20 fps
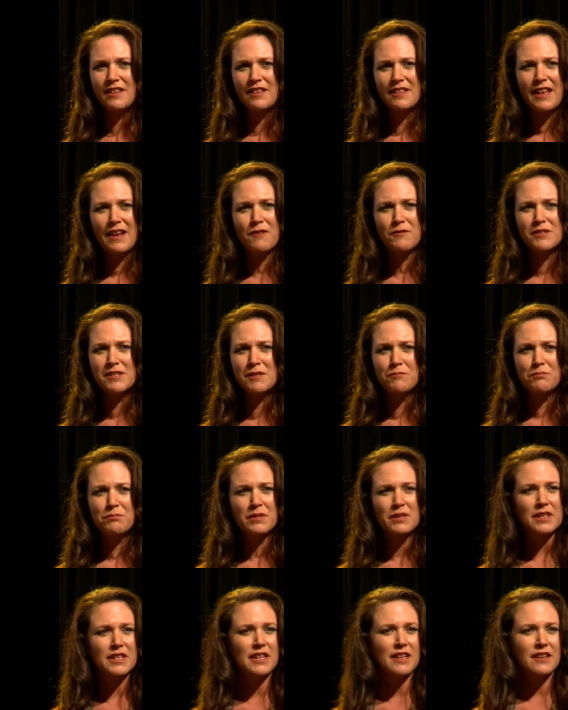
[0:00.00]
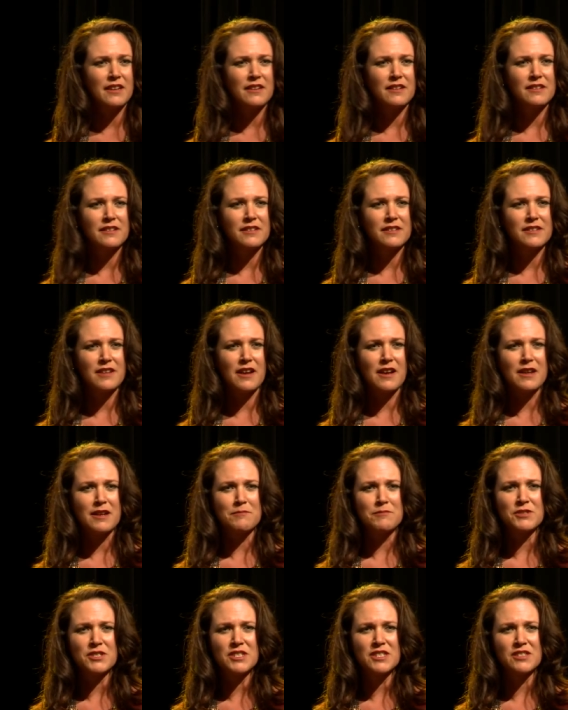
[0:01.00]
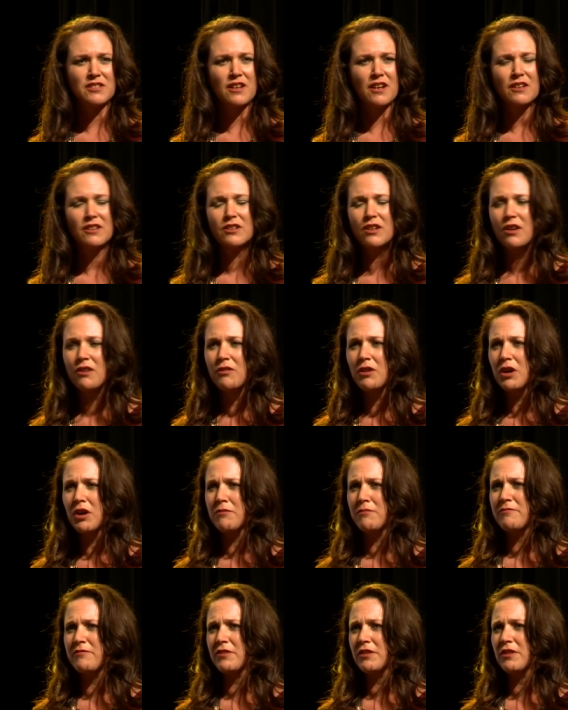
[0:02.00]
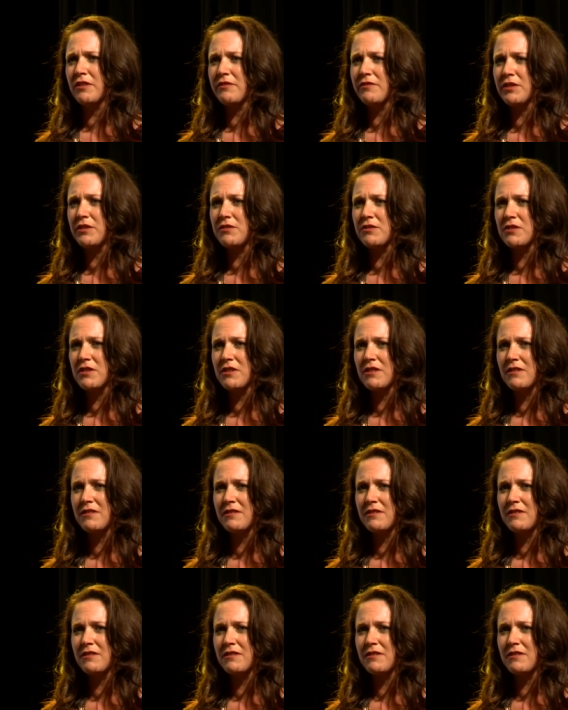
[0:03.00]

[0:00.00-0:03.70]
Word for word: that was a bleak time. She saw no hope for her future.